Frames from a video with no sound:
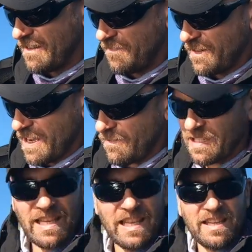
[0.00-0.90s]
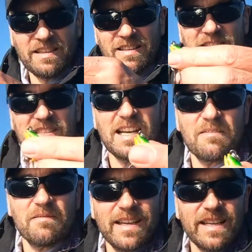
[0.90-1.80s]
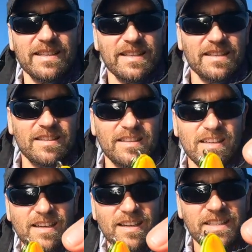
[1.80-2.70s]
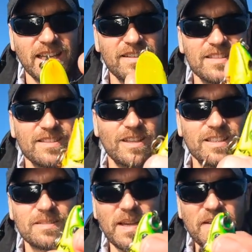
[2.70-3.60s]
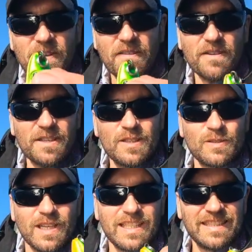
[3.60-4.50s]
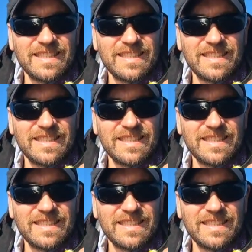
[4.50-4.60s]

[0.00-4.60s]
When I was landing the Skyway. Oh, now it's gone. My favorite lure.